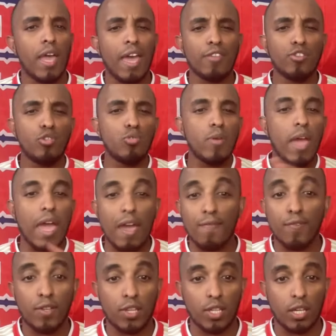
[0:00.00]
and do
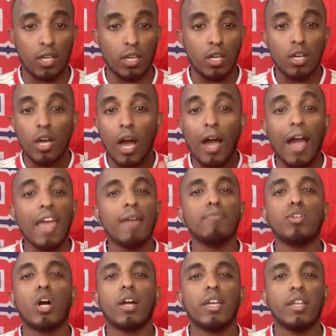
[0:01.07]
everything. I am
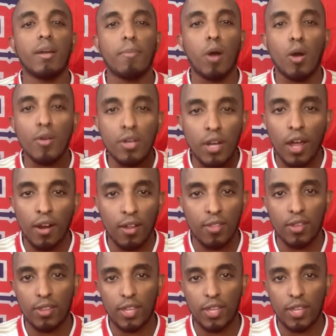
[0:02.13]
talking about none other